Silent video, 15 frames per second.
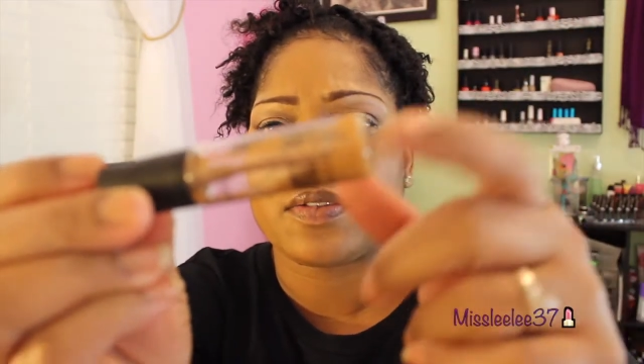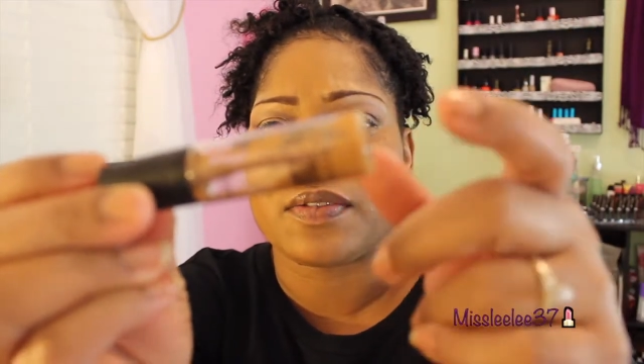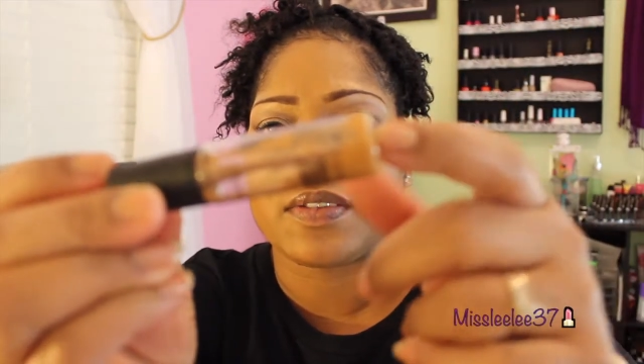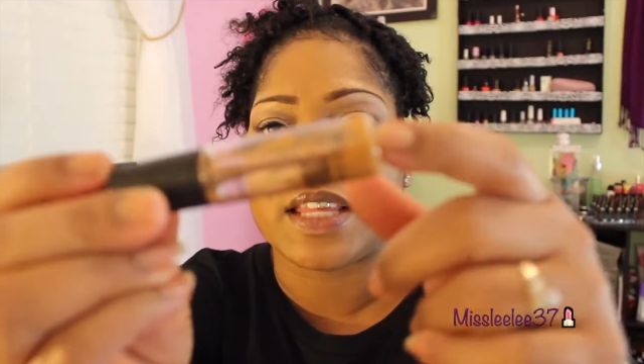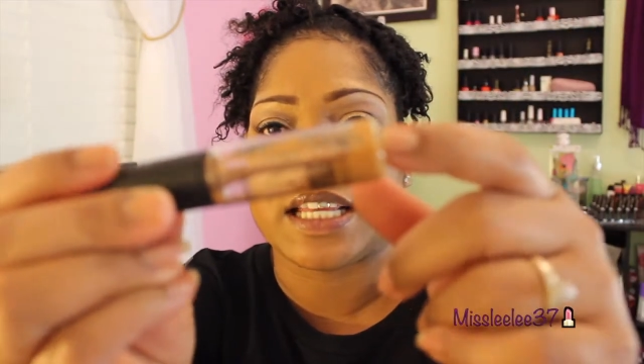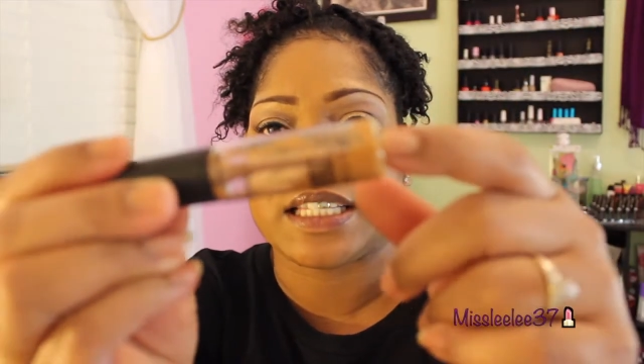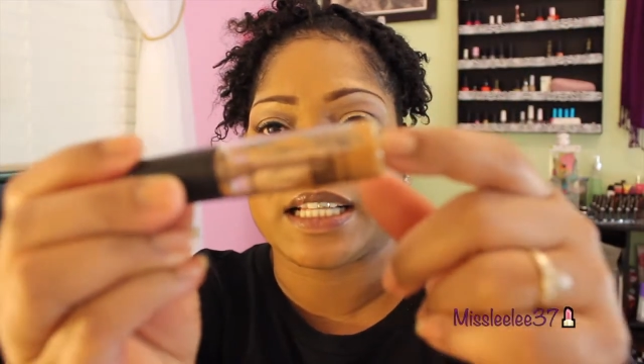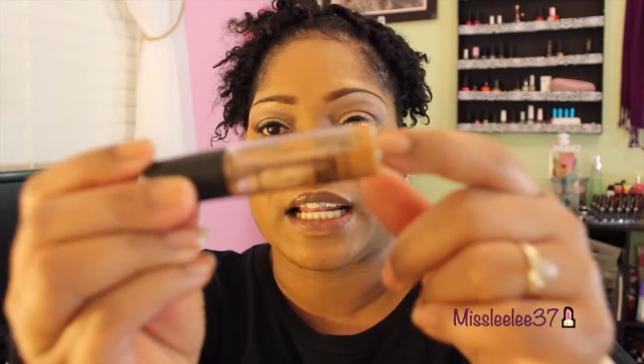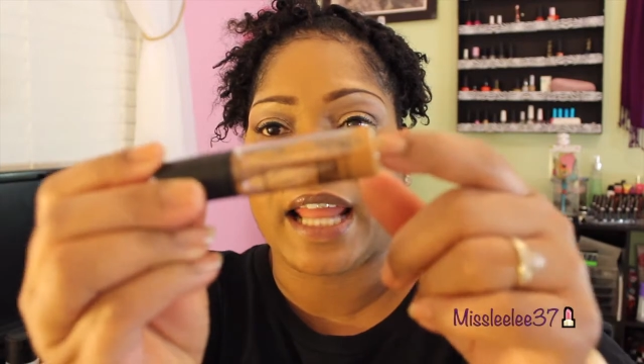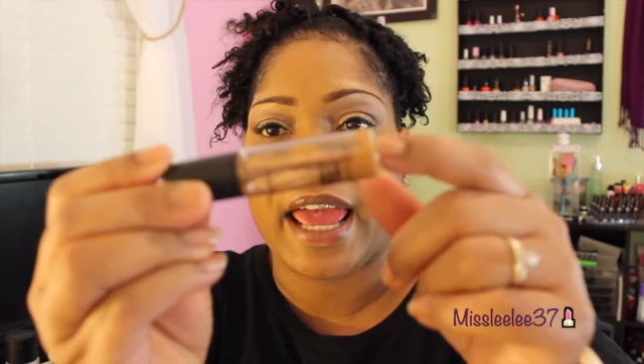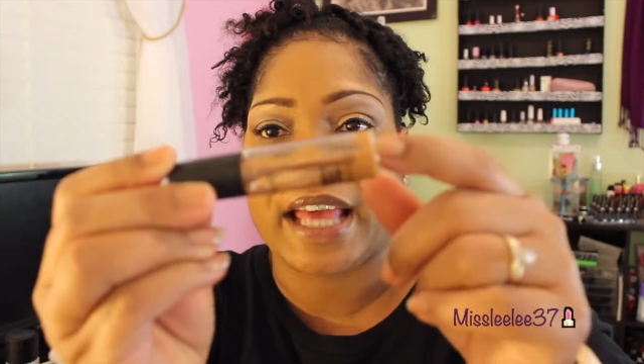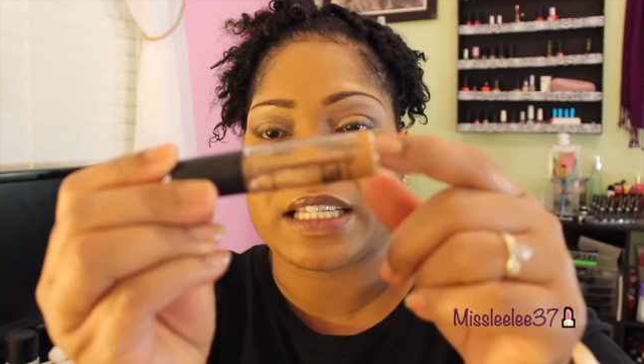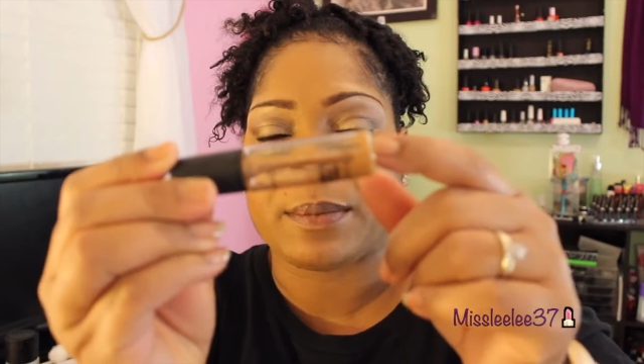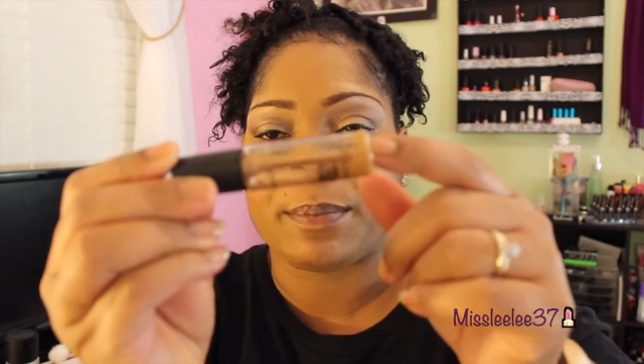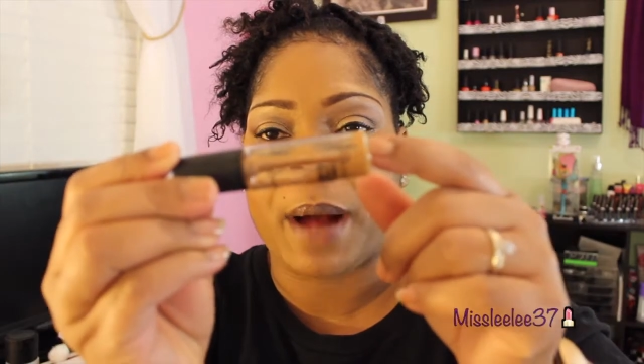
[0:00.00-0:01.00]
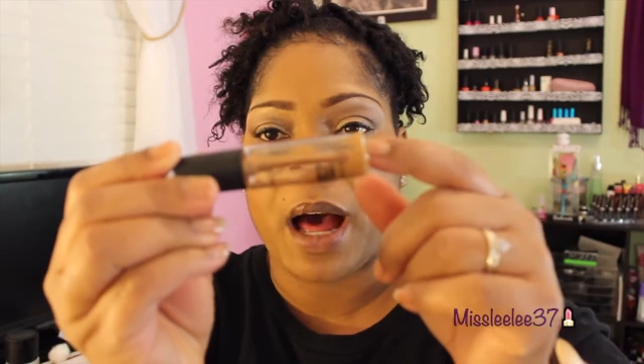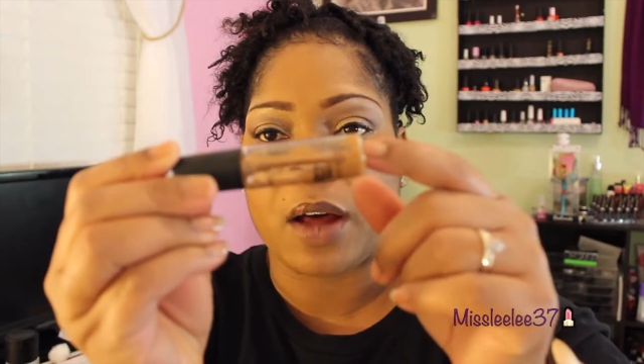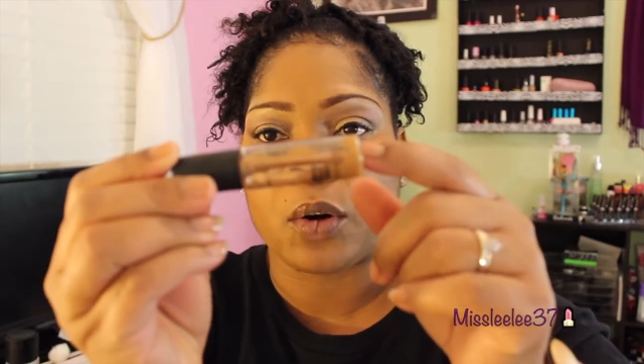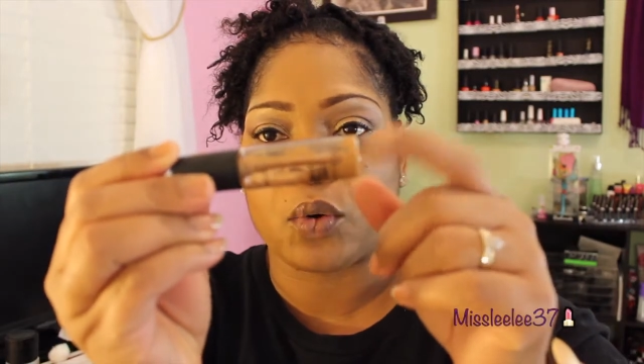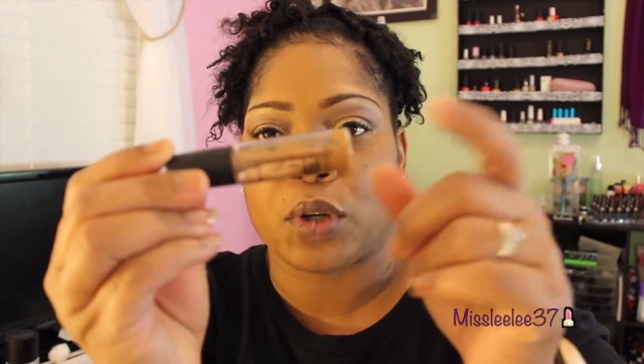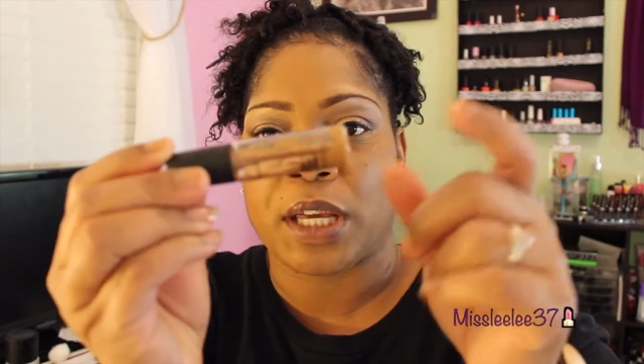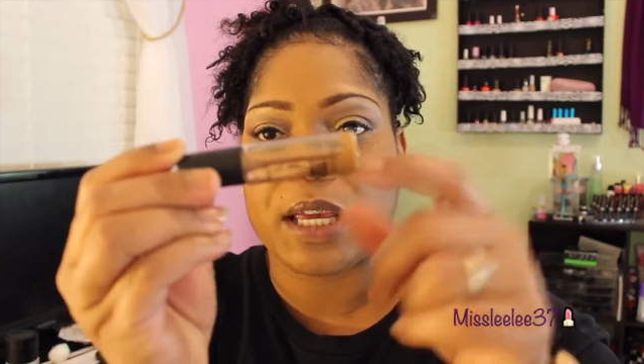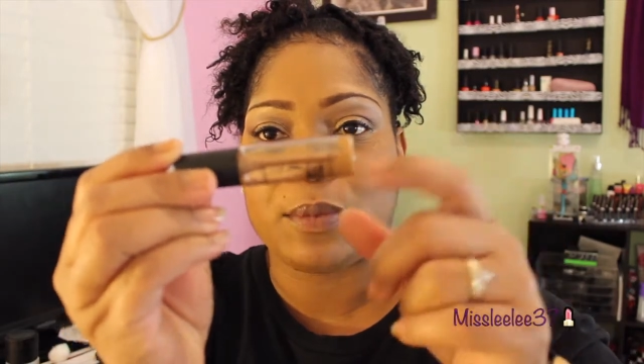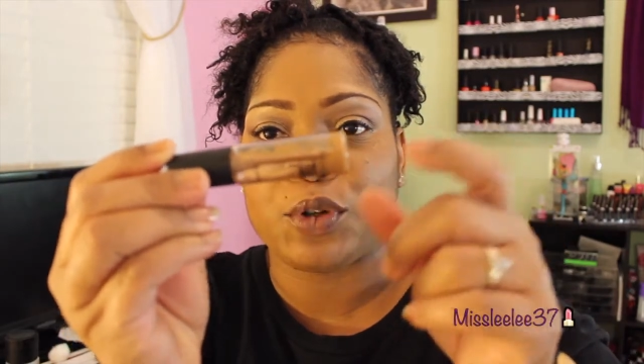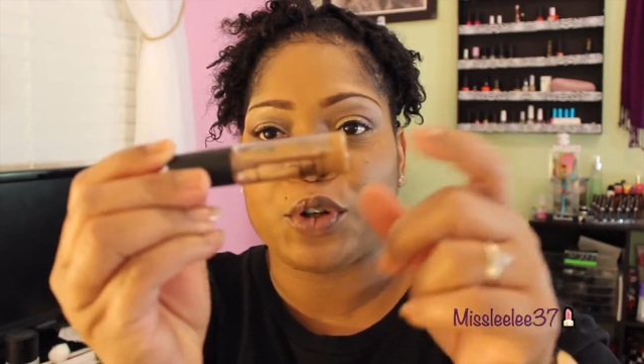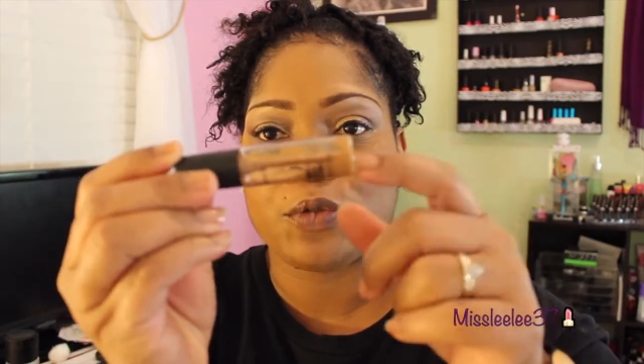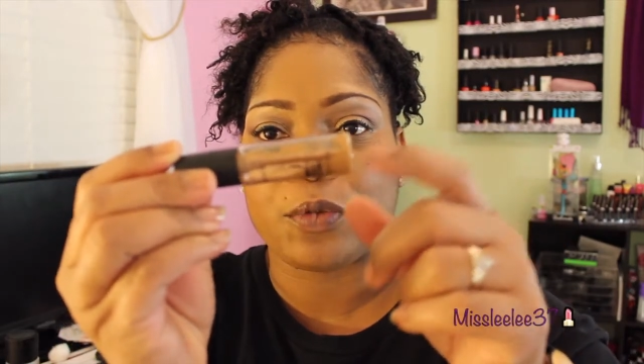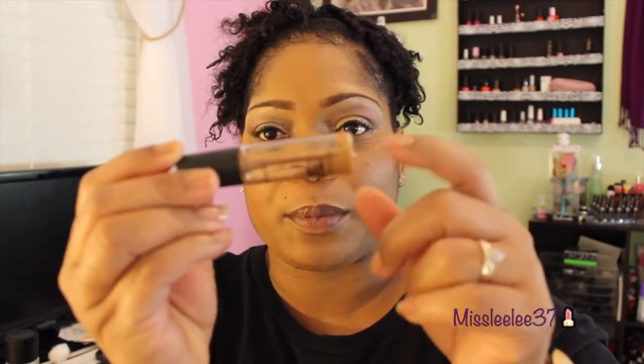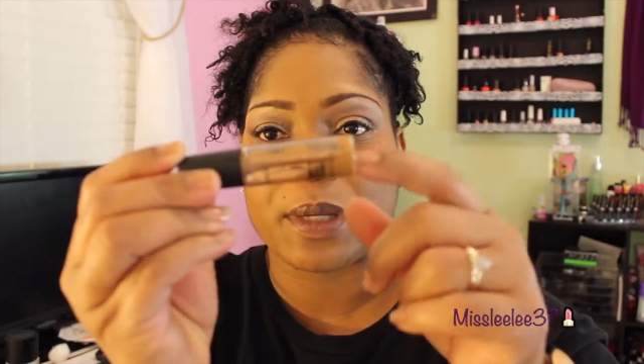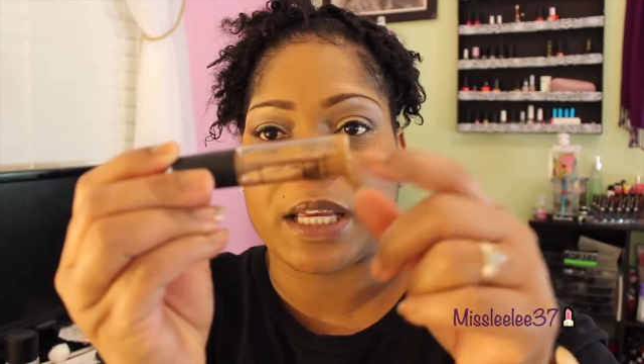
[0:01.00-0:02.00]
This glass bottle keeps
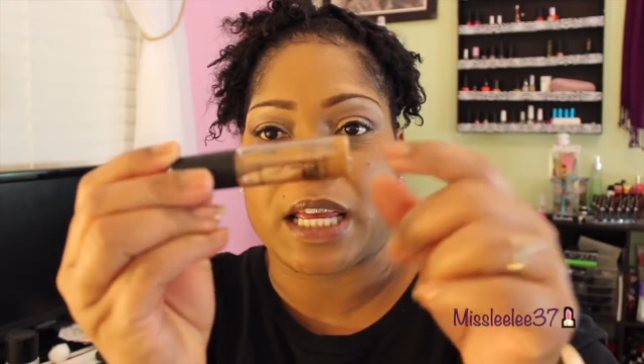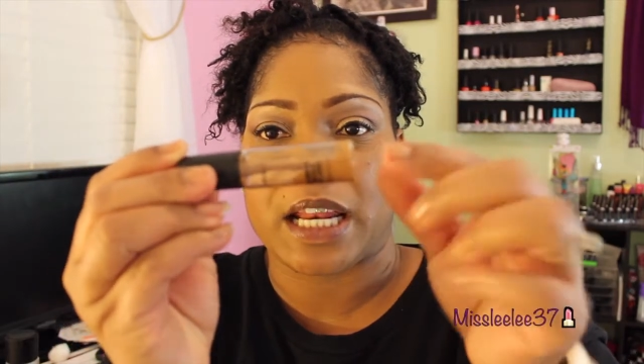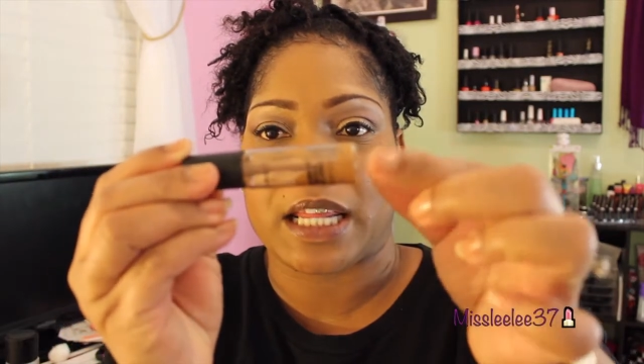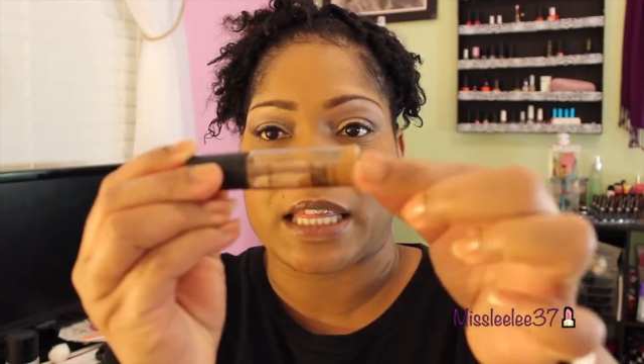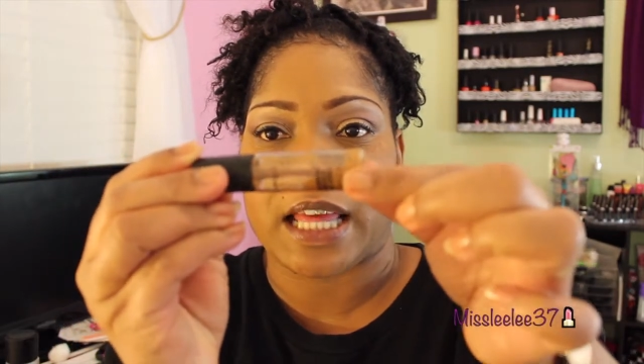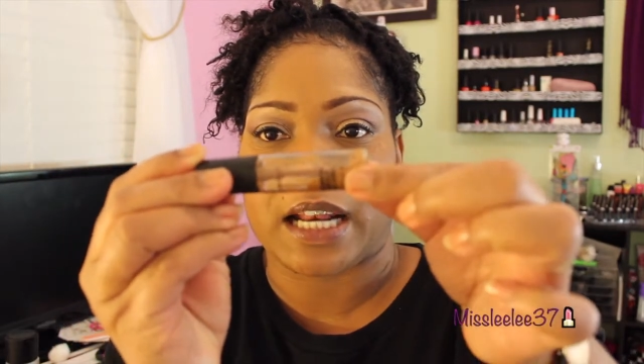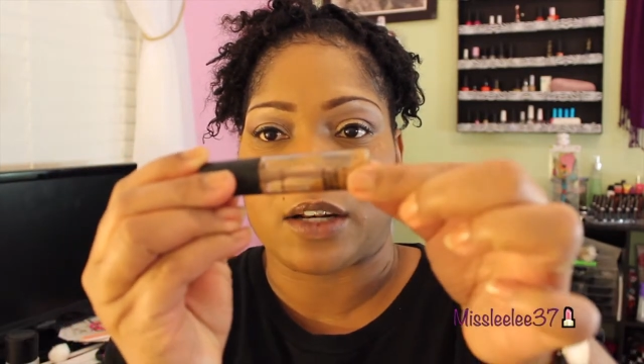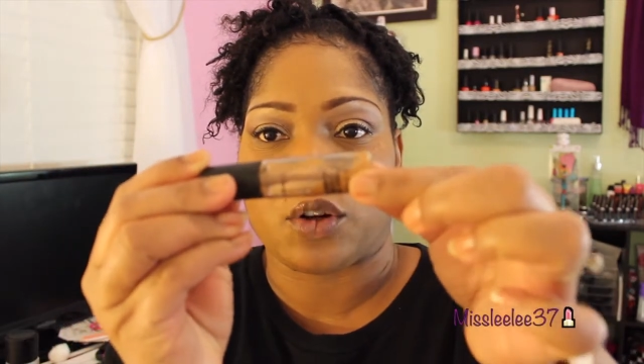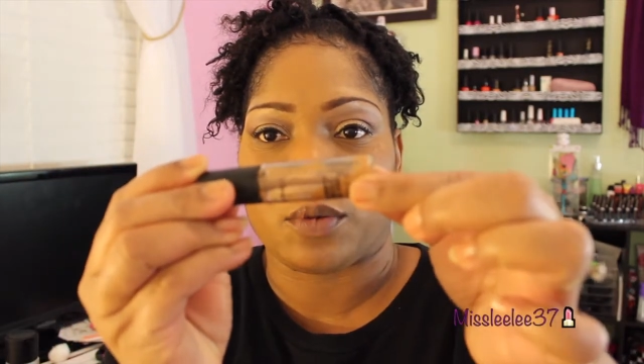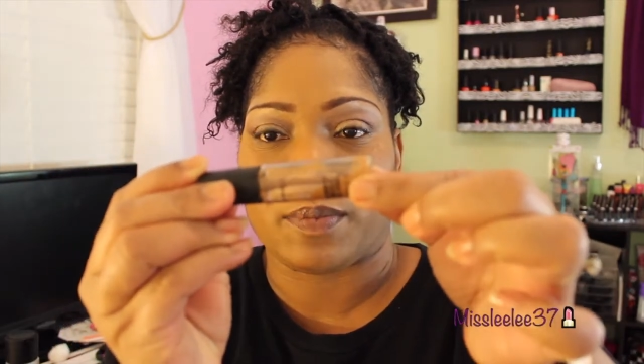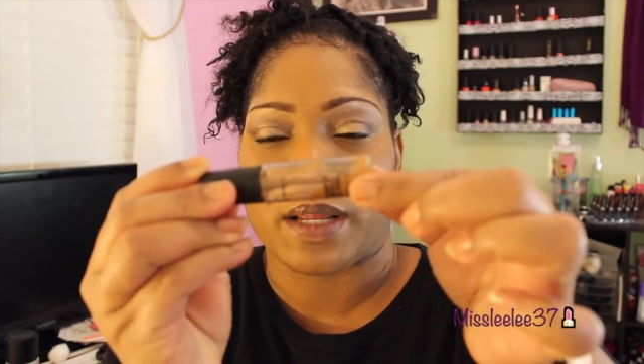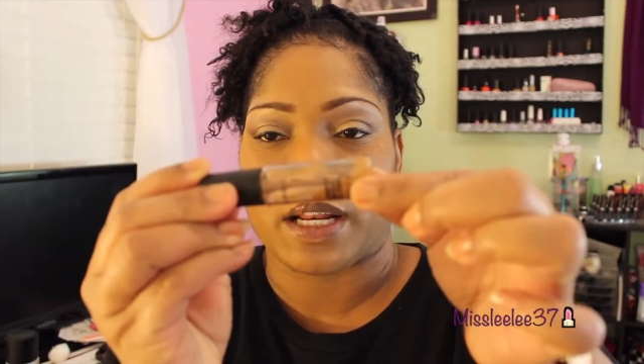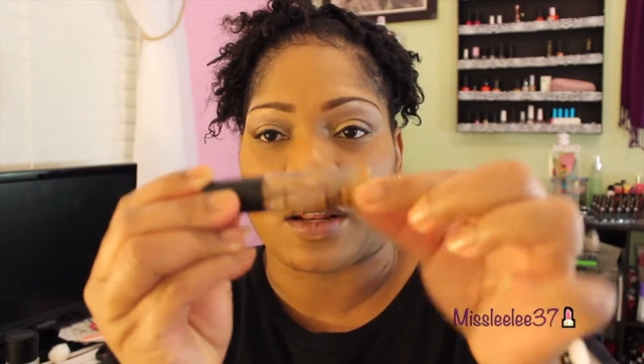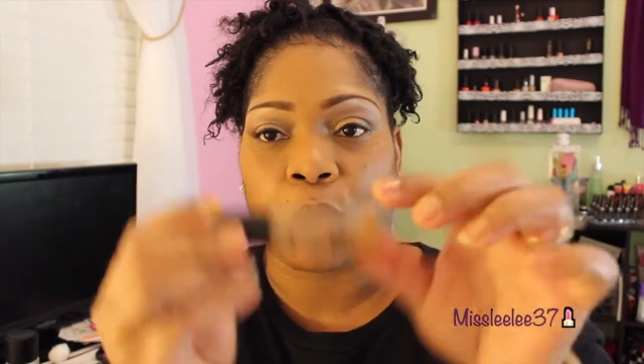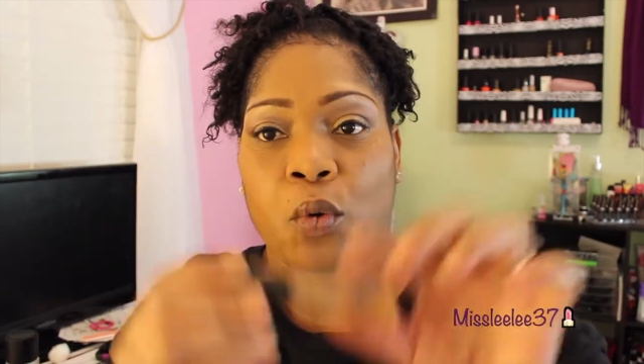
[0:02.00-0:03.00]
you from getting that little bit in the